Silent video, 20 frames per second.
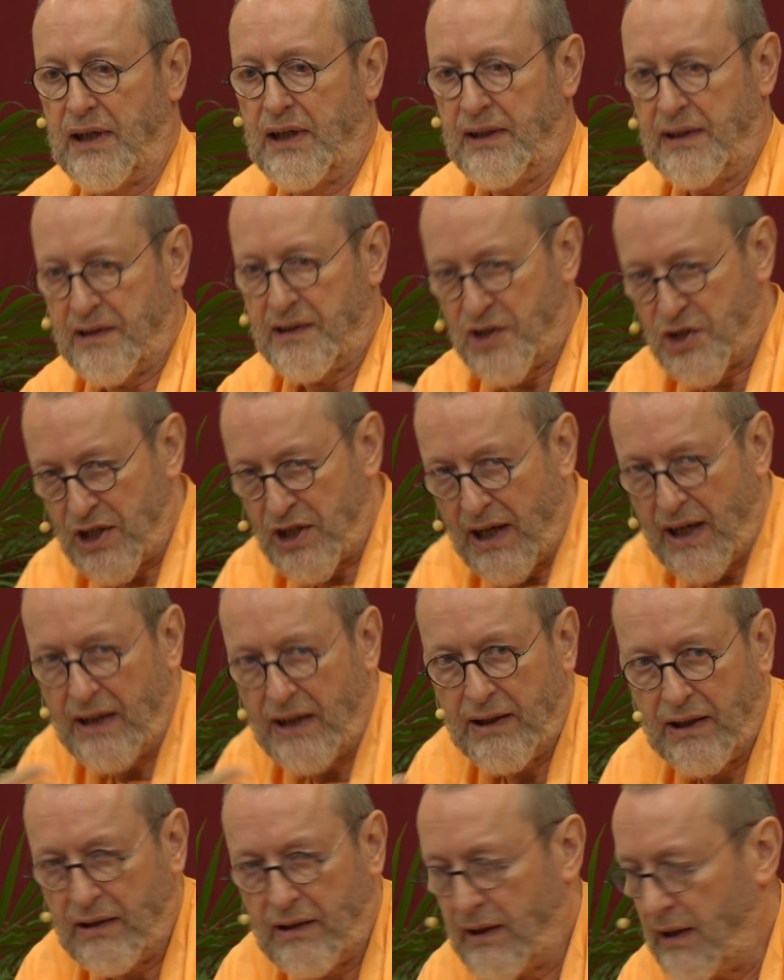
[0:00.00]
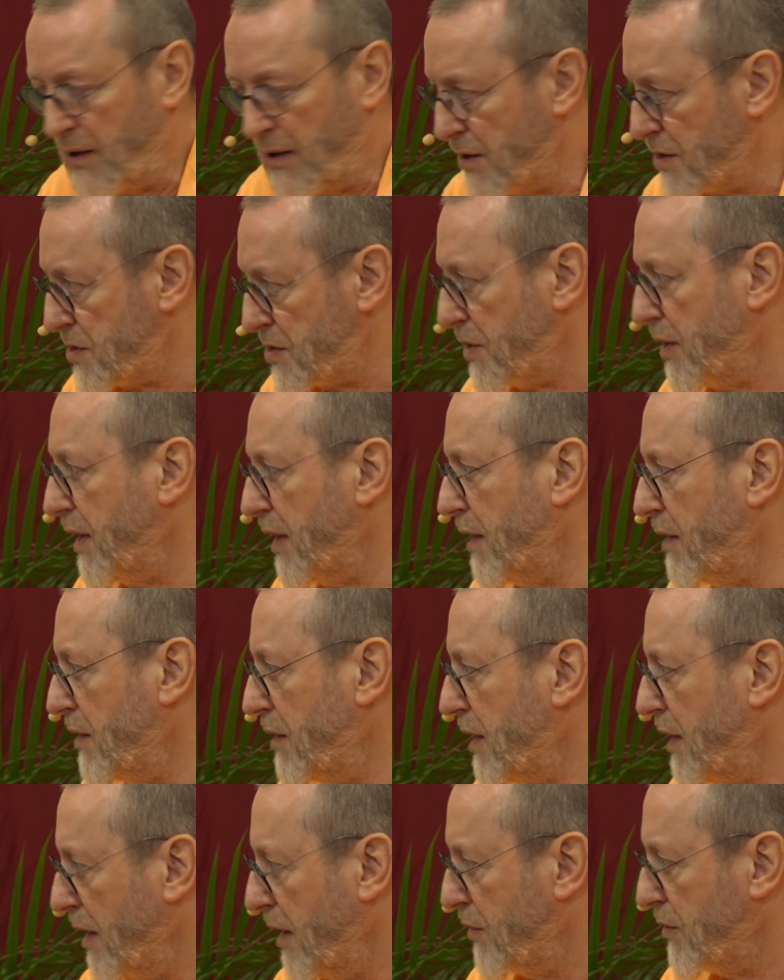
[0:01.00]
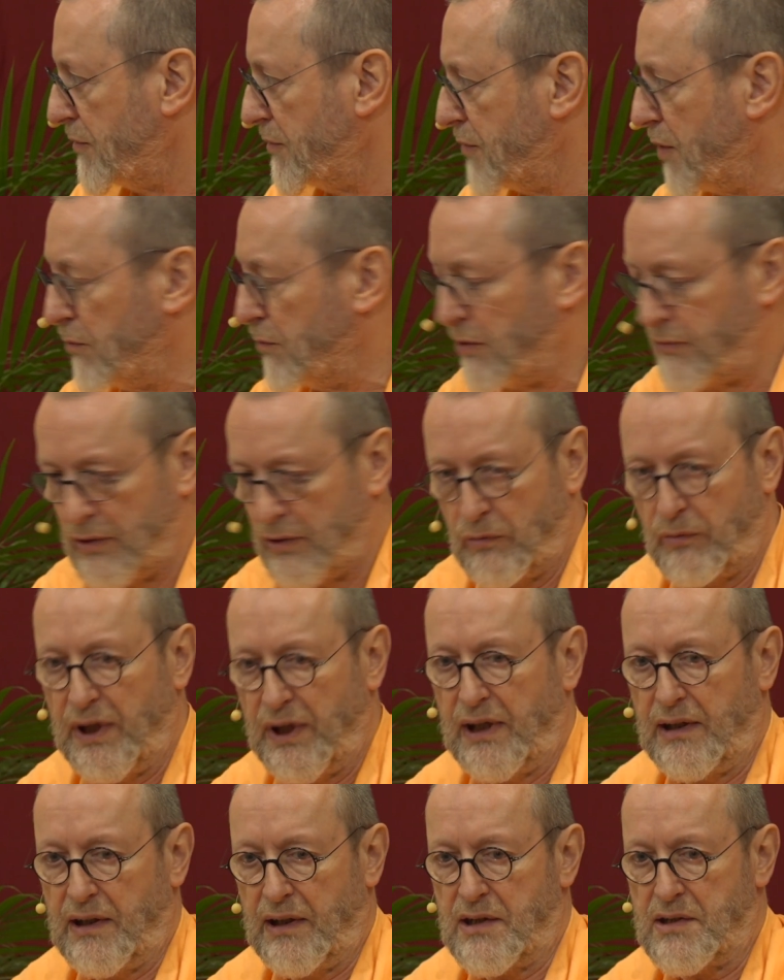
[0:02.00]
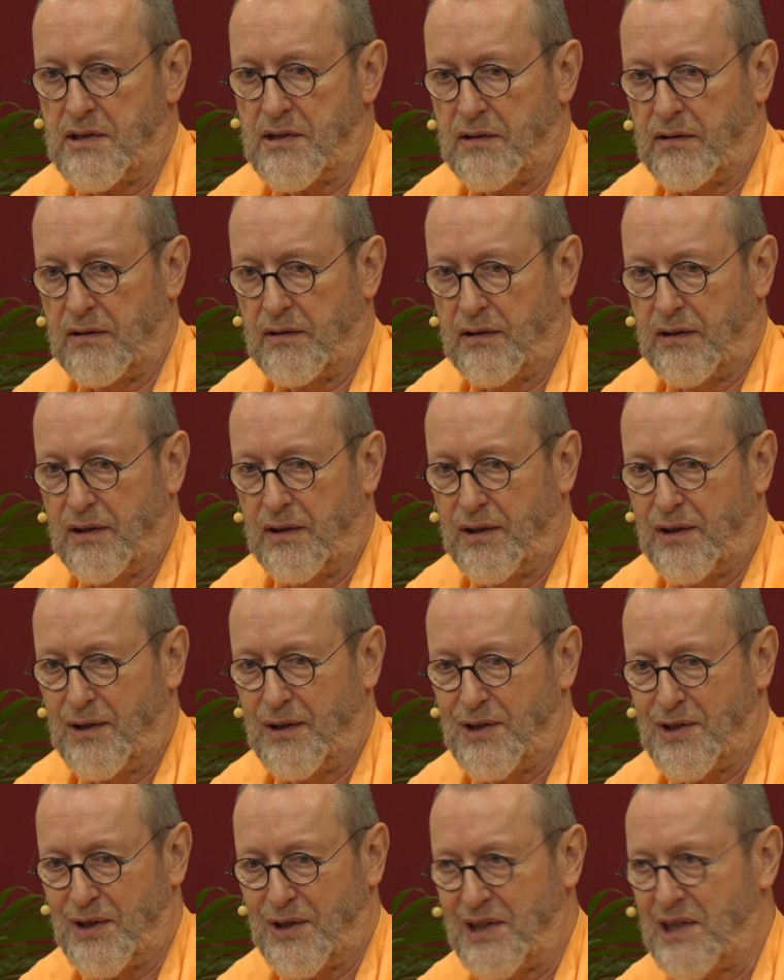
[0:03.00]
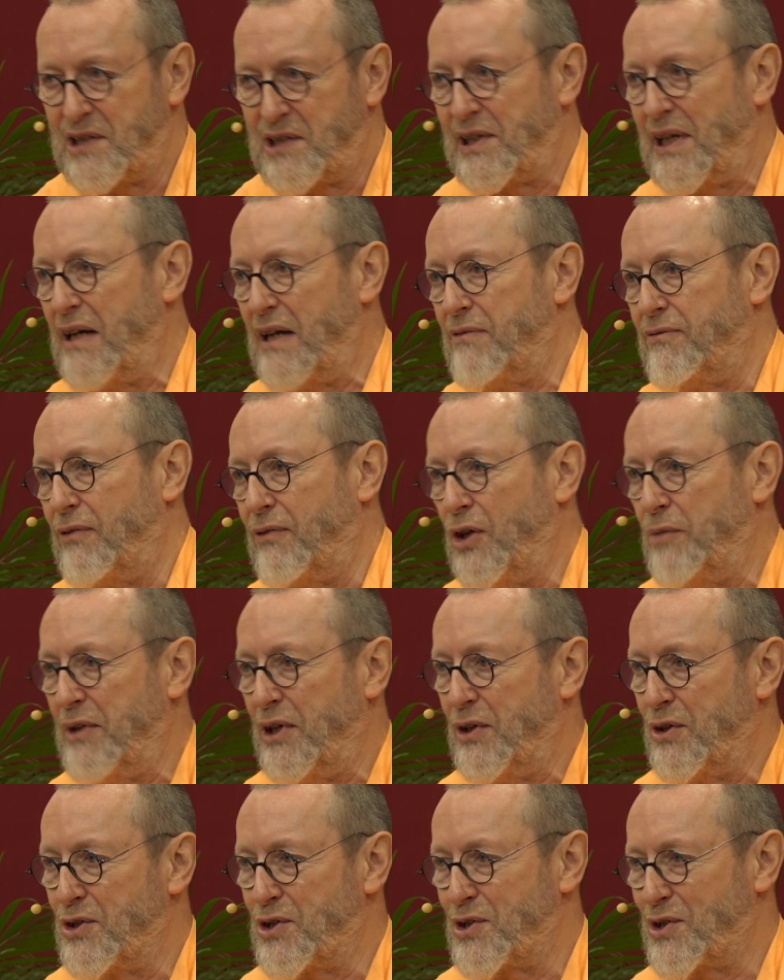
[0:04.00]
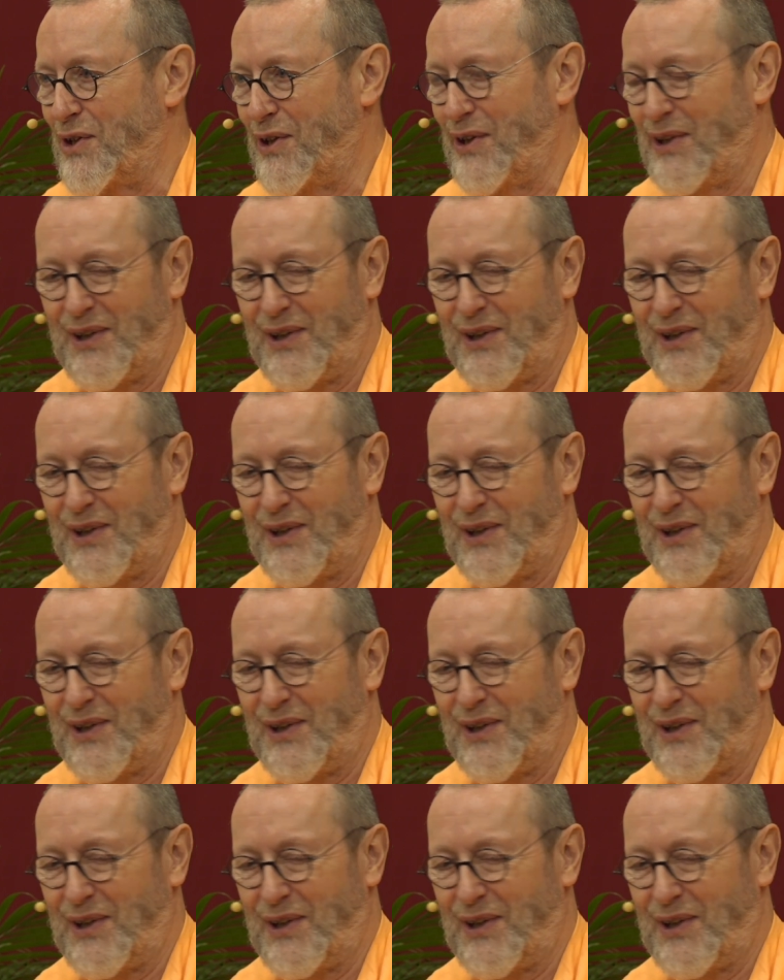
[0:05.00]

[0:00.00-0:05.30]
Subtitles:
and it's shining in us in the form of awareness. It is self-luminous.